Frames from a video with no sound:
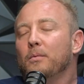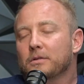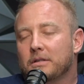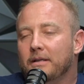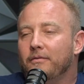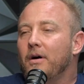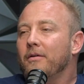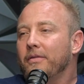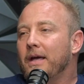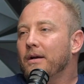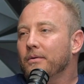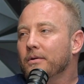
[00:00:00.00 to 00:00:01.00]
live off
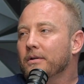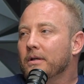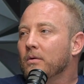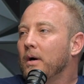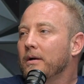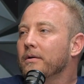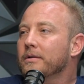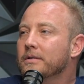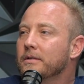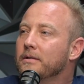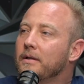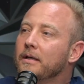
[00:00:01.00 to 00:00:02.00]
that, really, quite
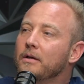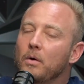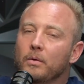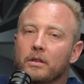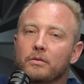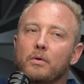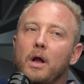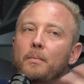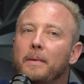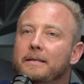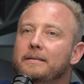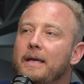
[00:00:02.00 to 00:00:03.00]
honestly. Like, going throughout
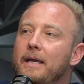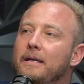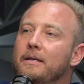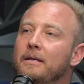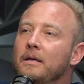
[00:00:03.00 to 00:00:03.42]
my day,